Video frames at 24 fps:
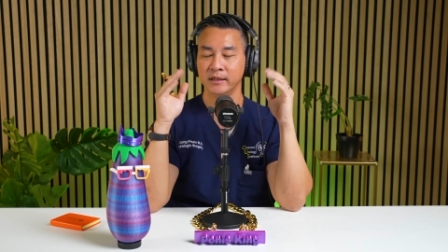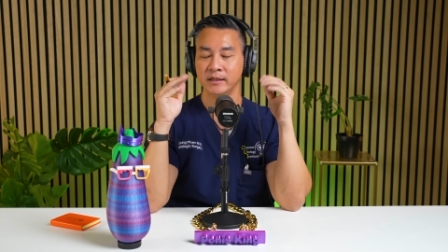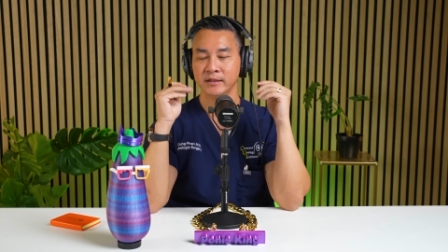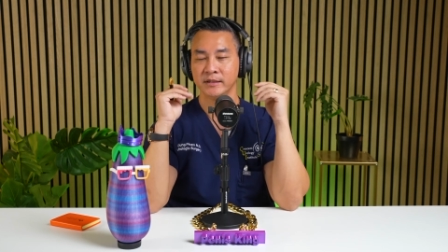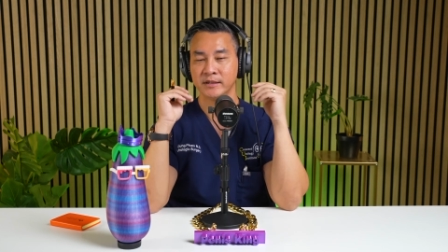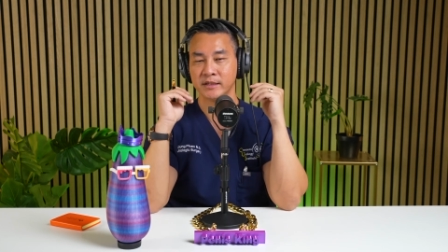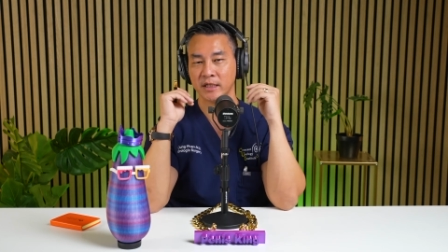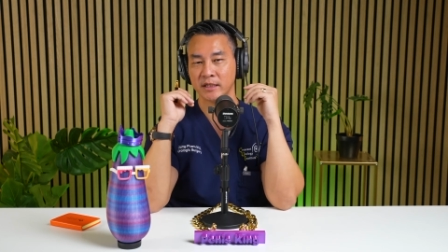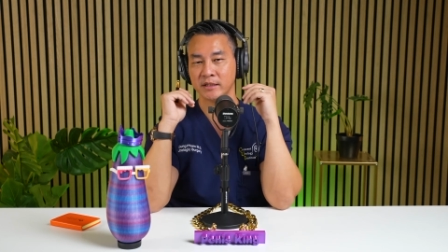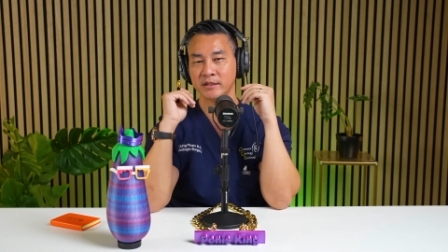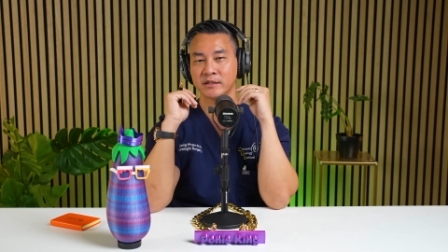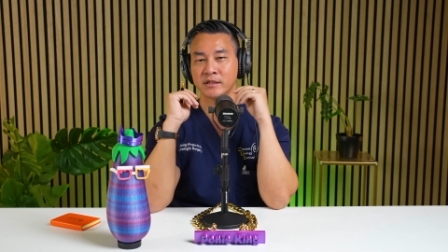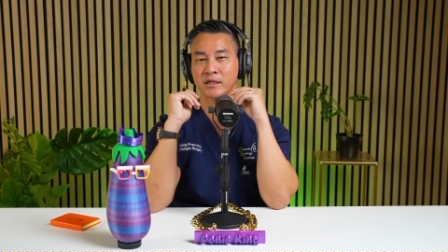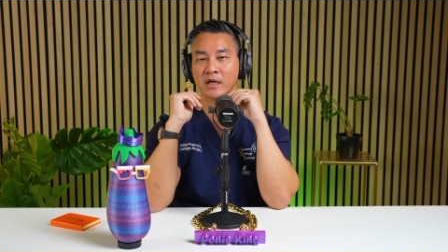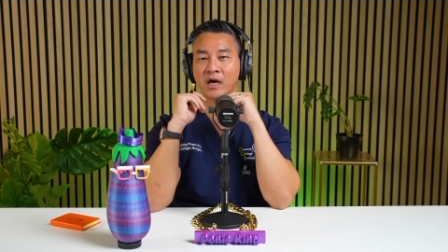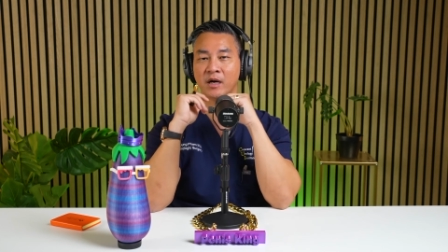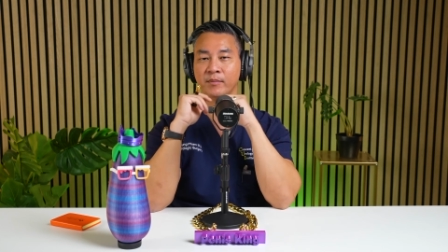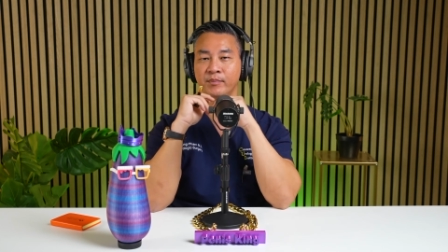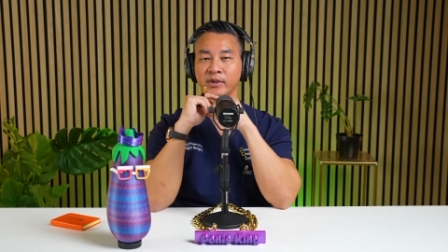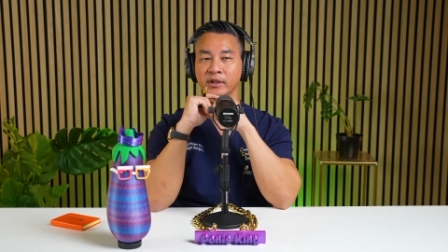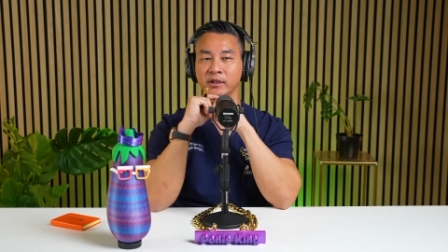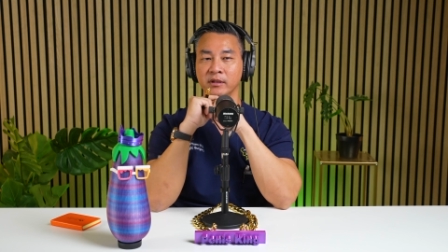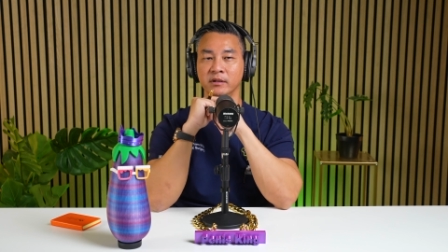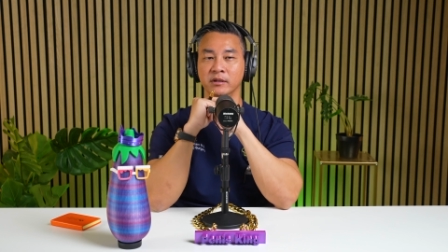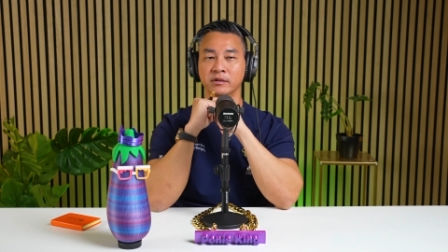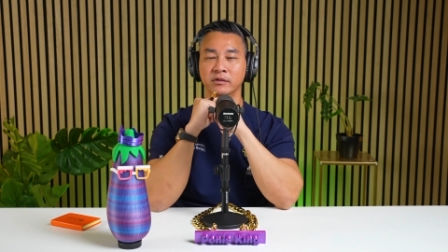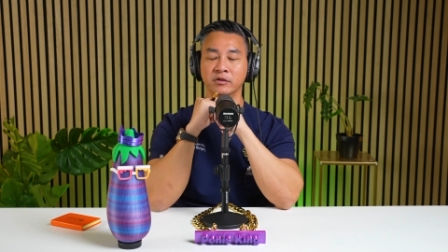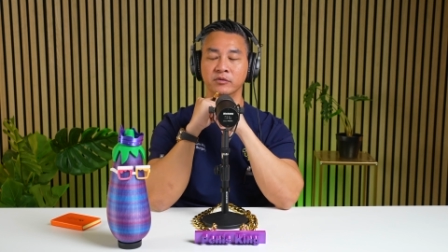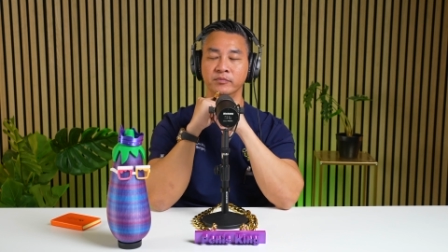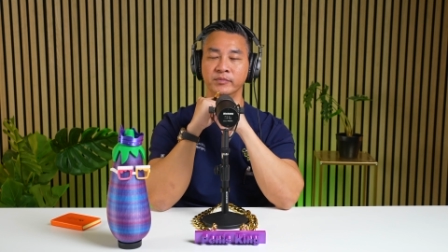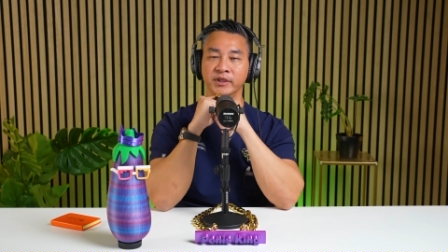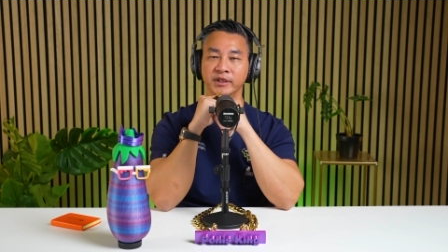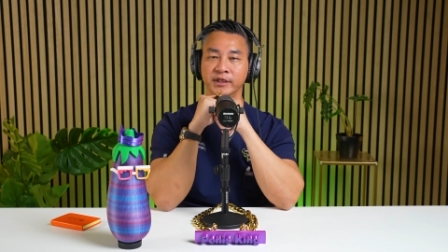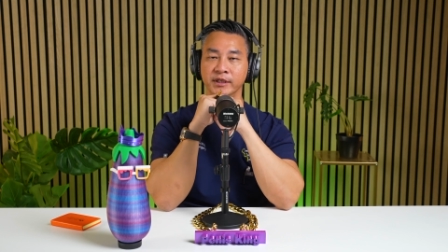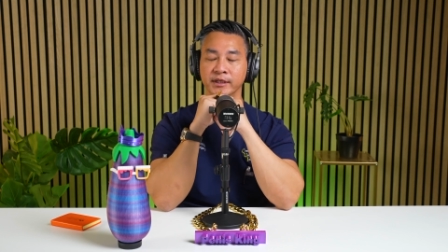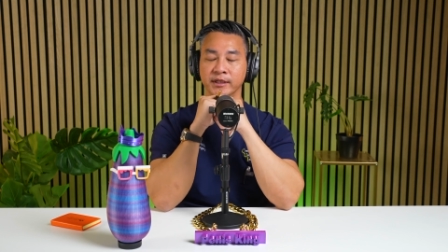change topic a little
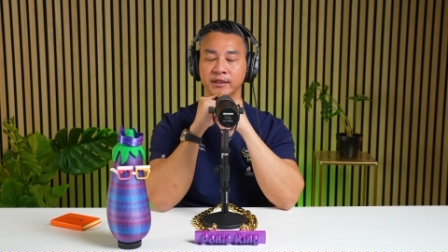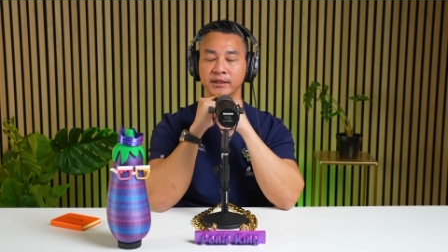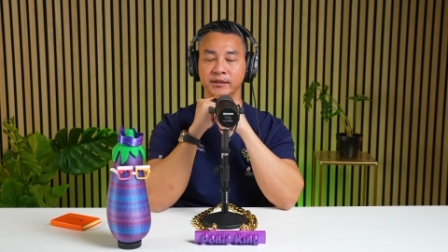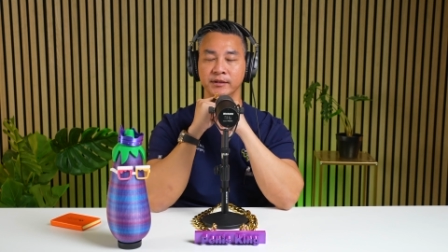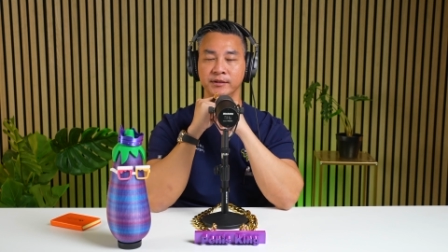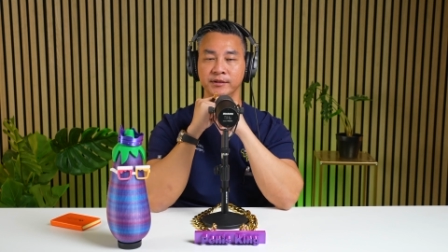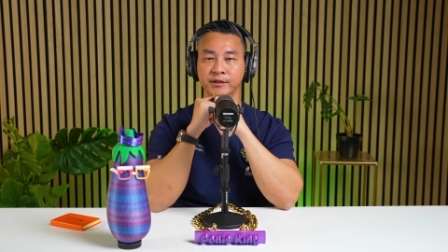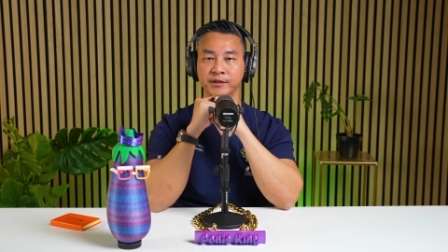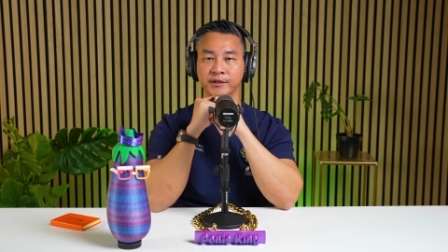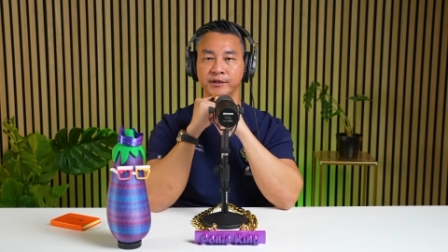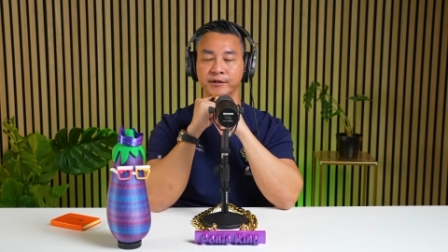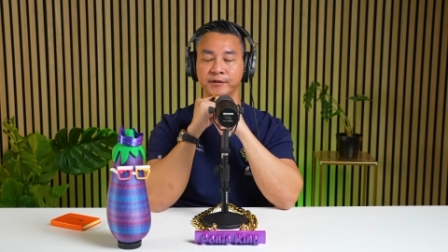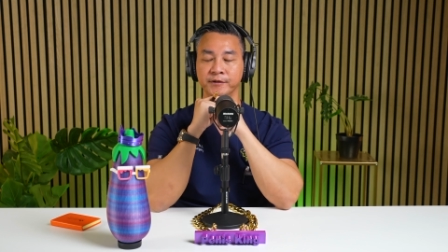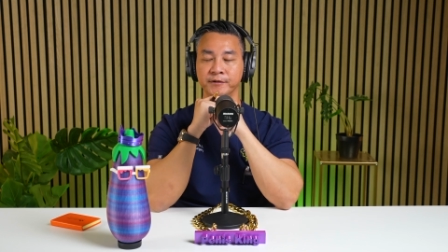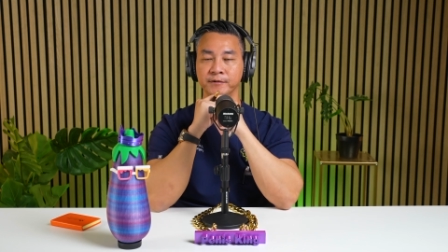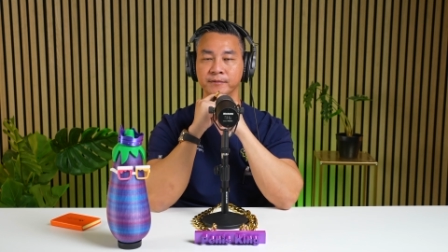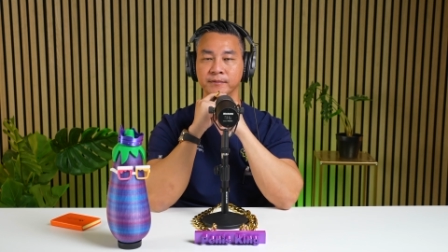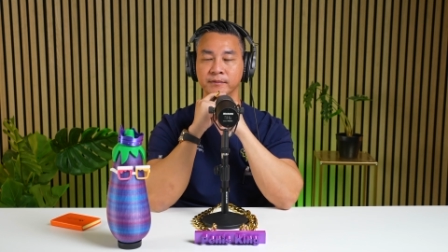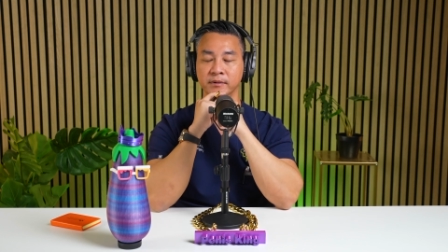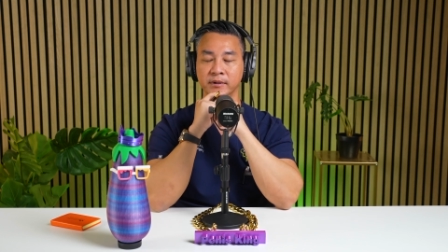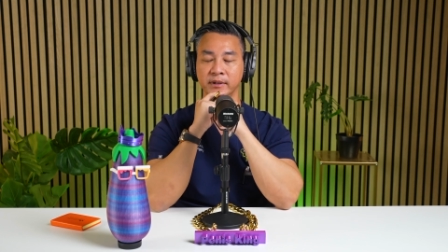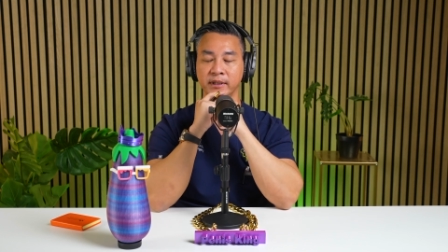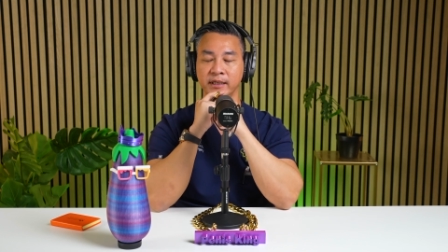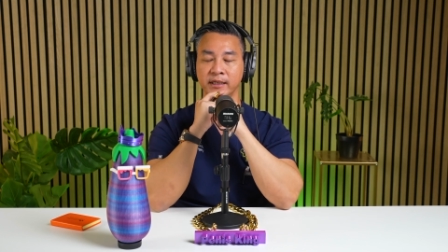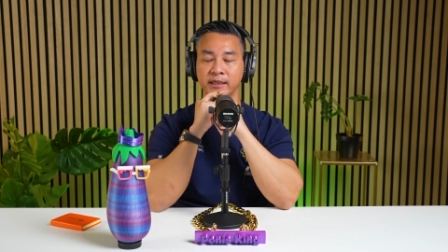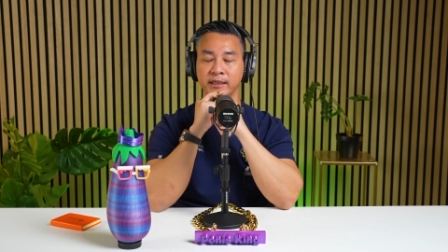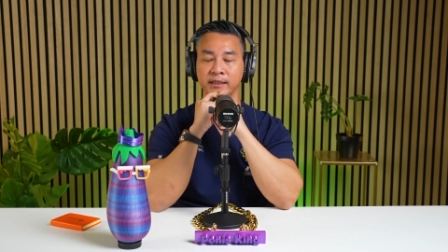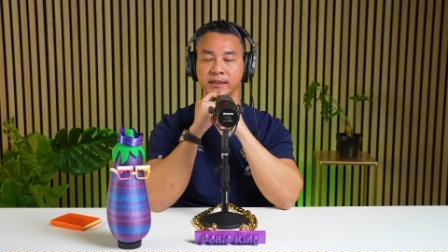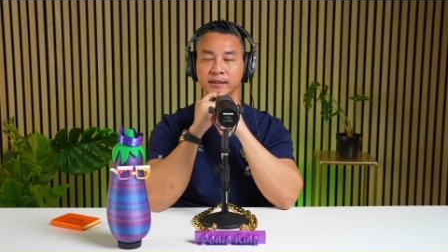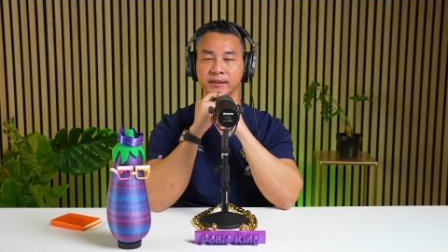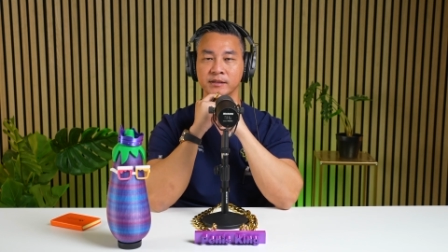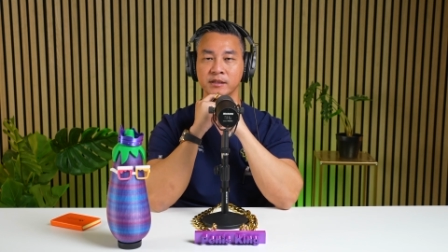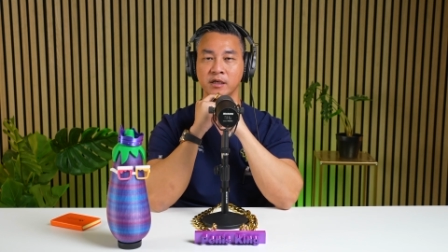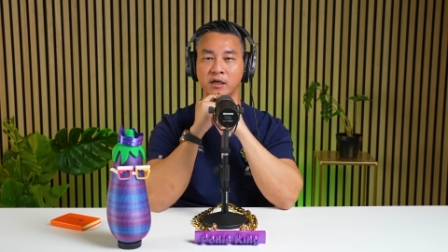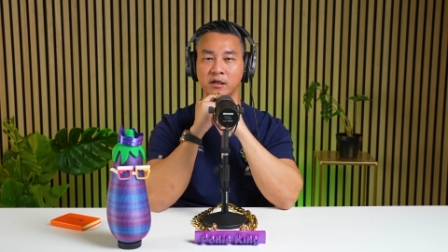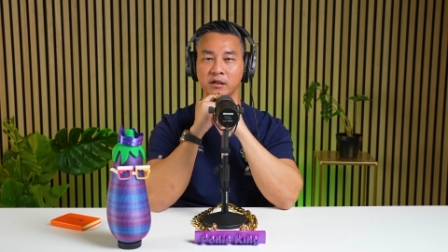bit, you know,
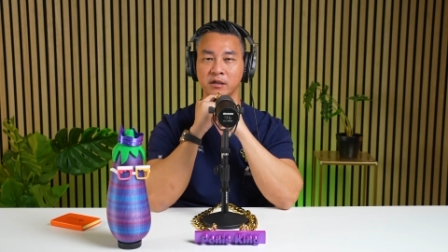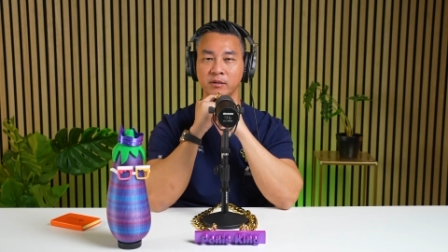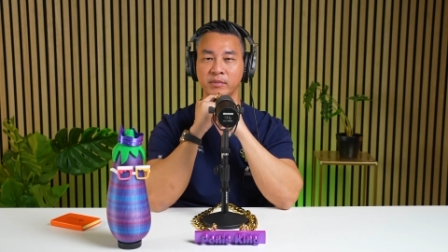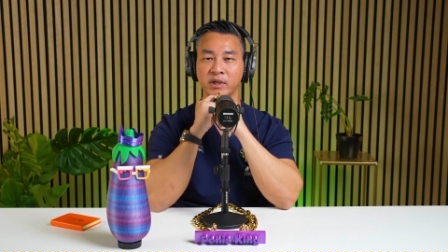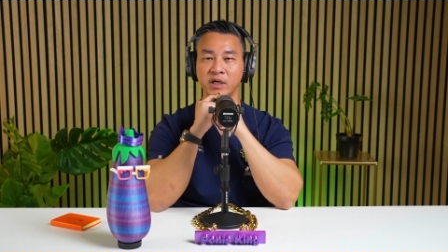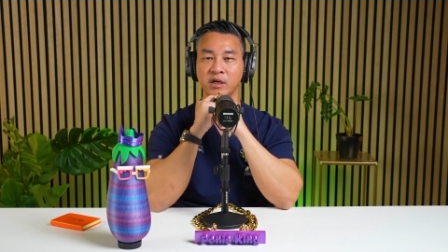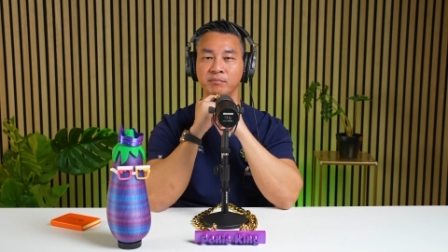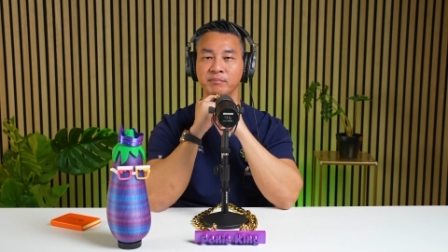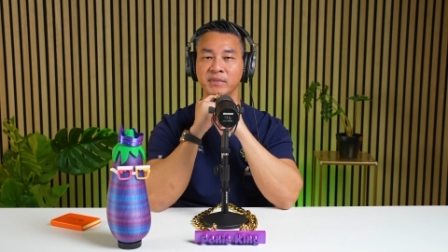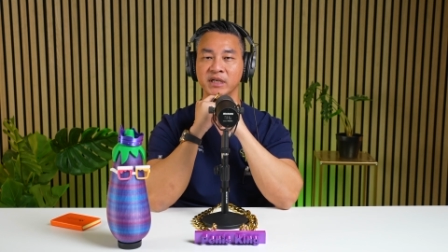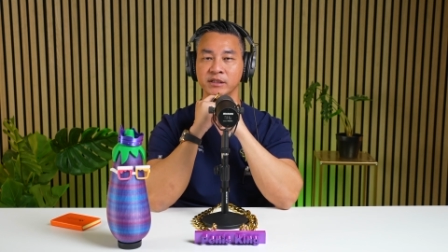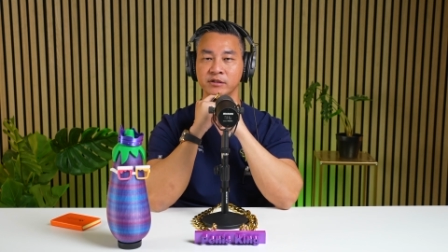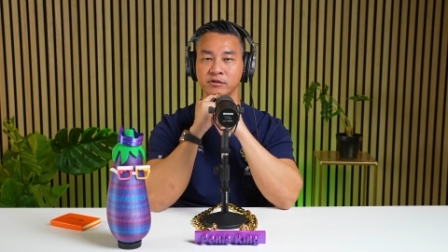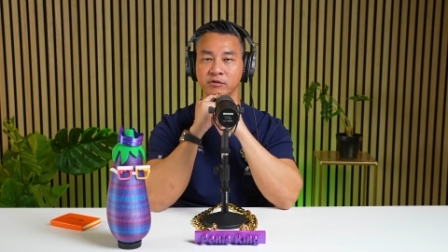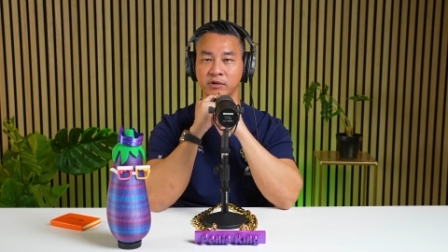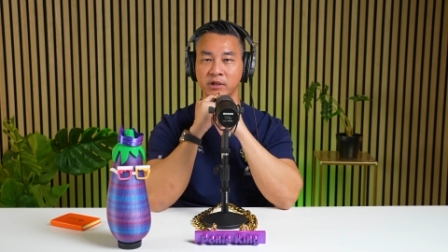and talk about mental